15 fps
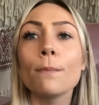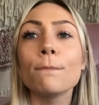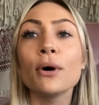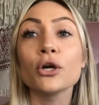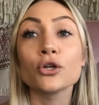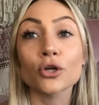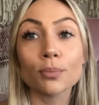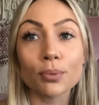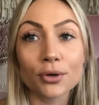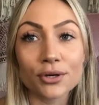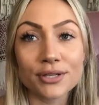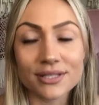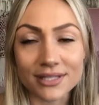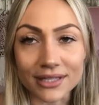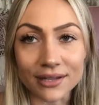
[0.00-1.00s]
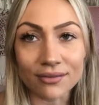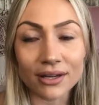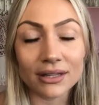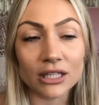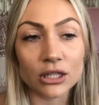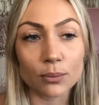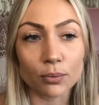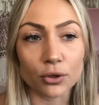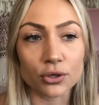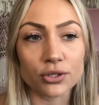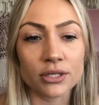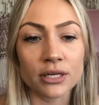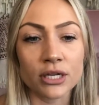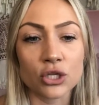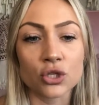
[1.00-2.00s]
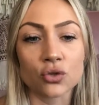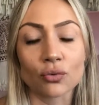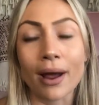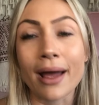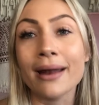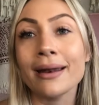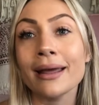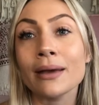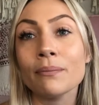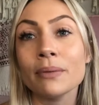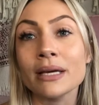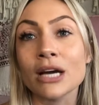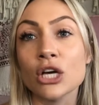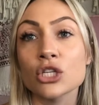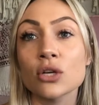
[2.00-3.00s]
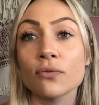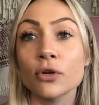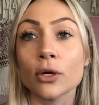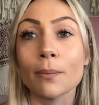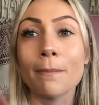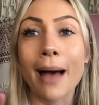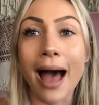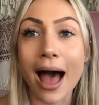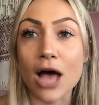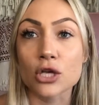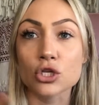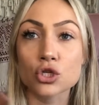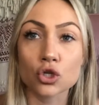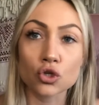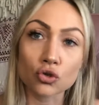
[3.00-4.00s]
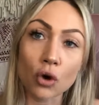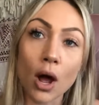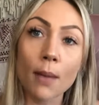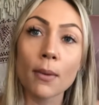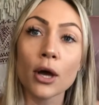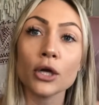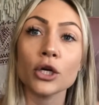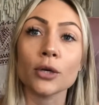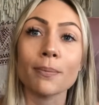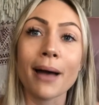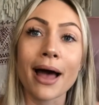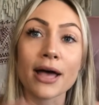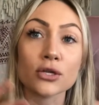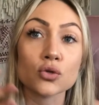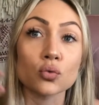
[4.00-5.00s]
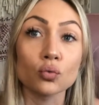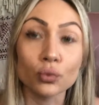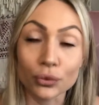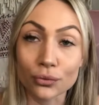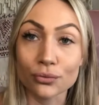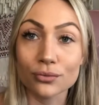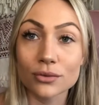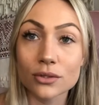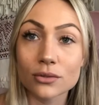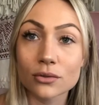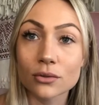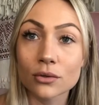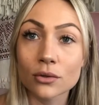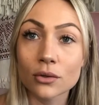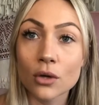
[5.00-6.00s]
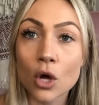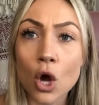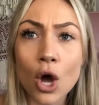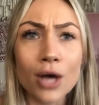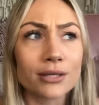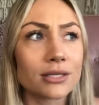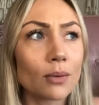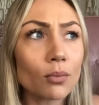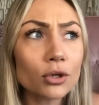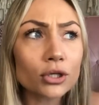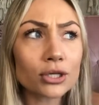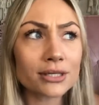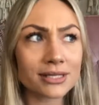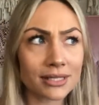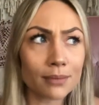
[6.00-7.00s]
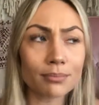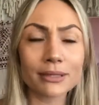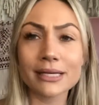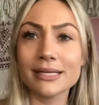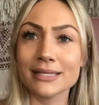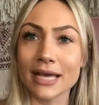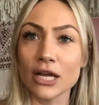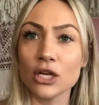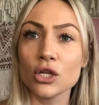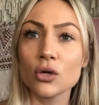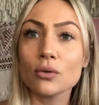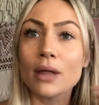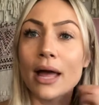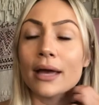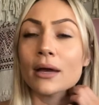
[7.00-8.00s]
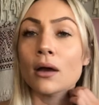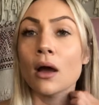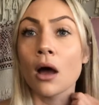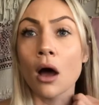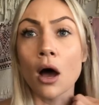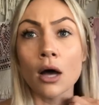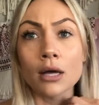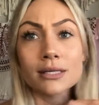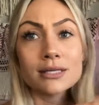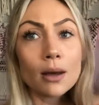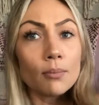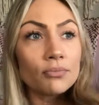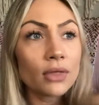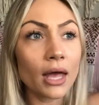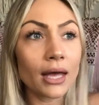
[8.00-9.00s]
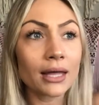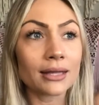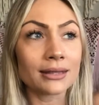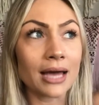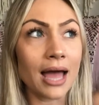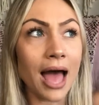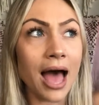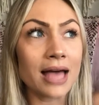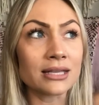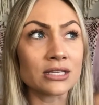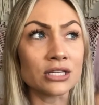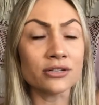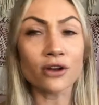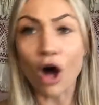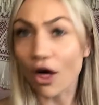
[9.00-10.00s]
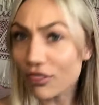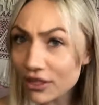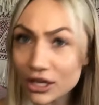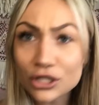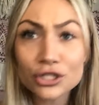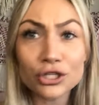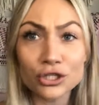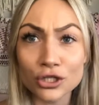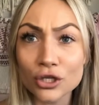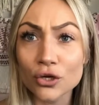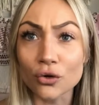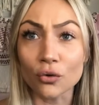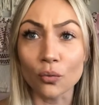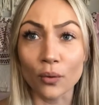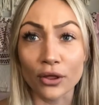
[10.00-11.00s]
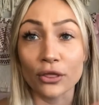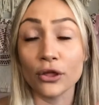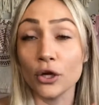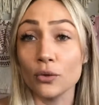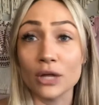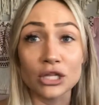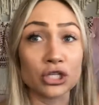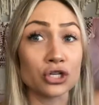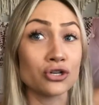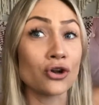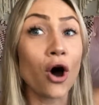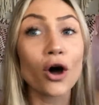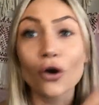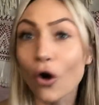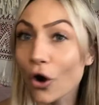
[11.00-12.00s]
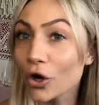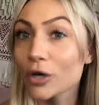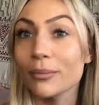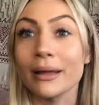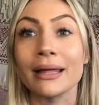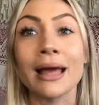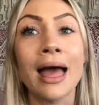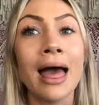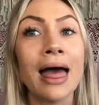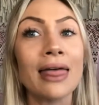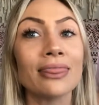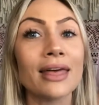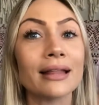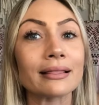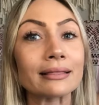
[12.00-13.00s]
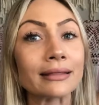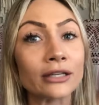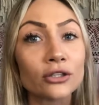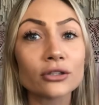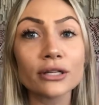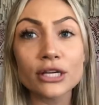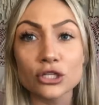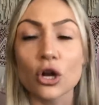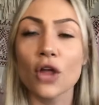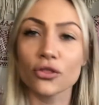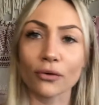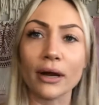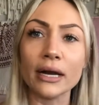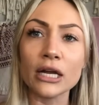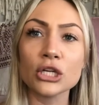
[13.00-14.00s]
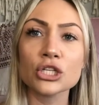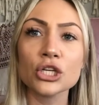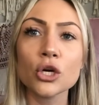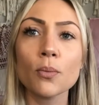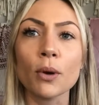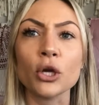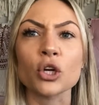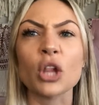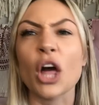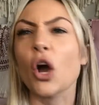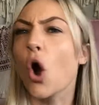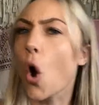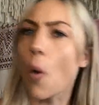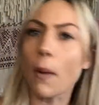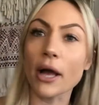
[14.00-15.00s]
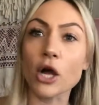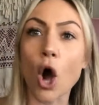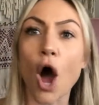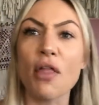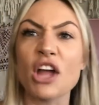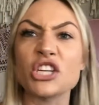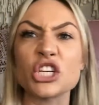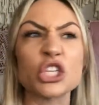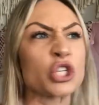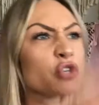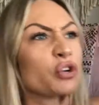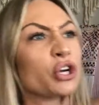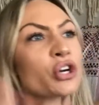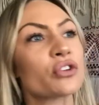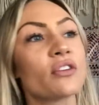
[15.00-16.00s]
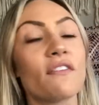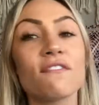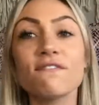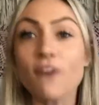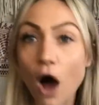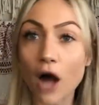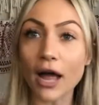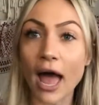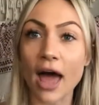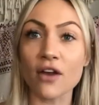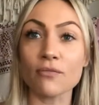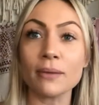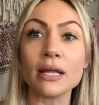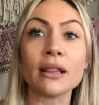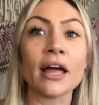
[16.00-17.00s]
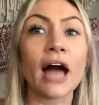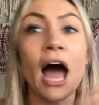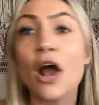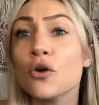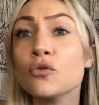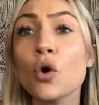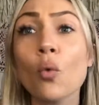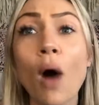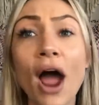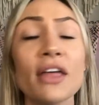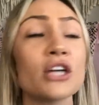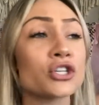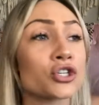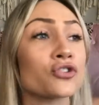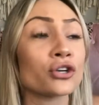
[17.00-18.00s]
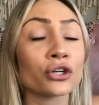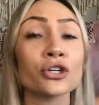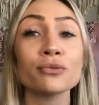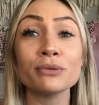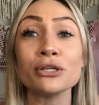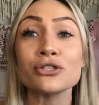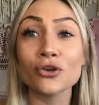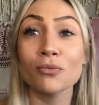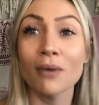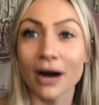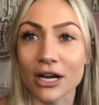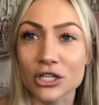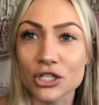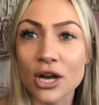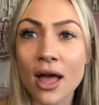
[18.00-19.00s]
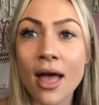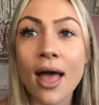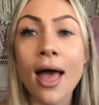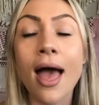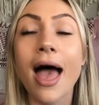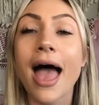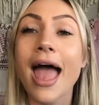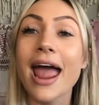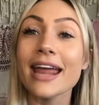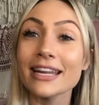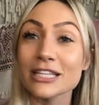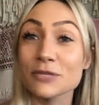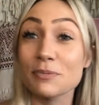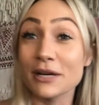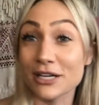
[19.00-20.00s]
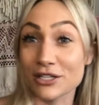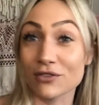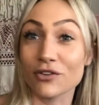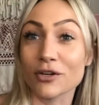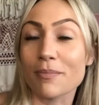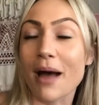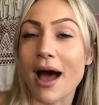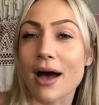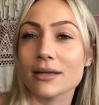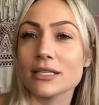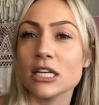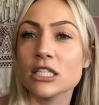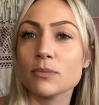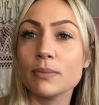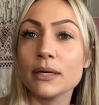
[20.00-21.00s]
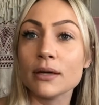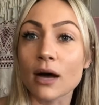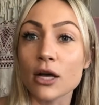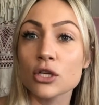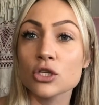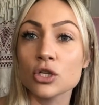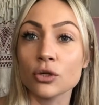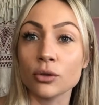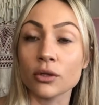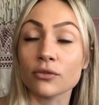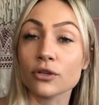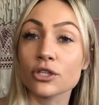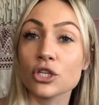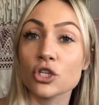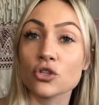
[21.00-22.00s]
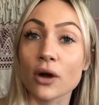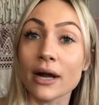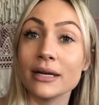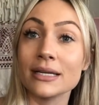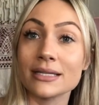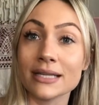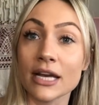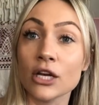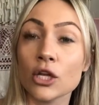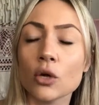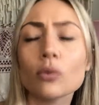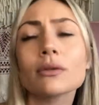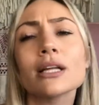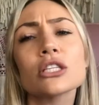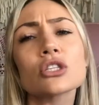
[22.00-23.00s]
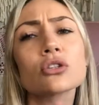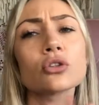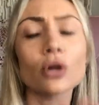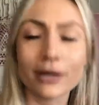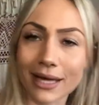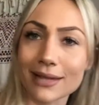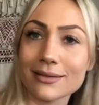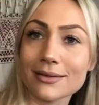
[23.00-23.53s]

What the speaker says: but you're perceiving that the person is threatening because of your past trauma, your past wounds. Someone could simply say to you like something that has nothing to do with you, that's not harming, that literally is not threatening to you, but you're like, oh my God, that just triggered the fuck out of me. Like, I don't know why that just triggered me so much. And it's because of your past. It's because the universe is trying to say to you, let's look at